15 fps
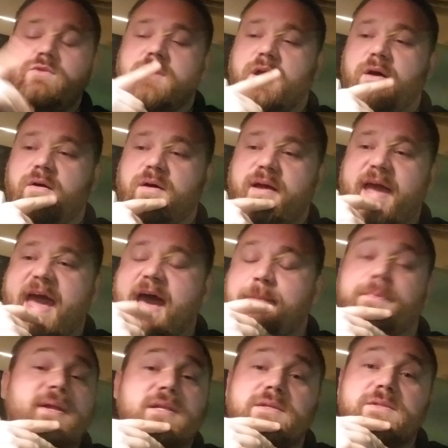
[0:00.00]
you know,
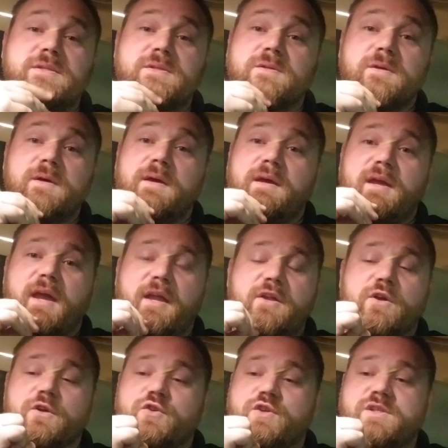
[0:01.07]
happens, and
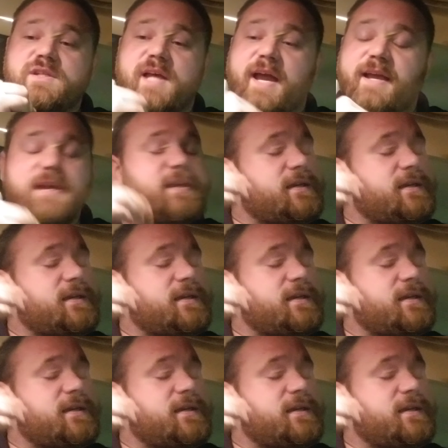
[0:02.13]
you're just like,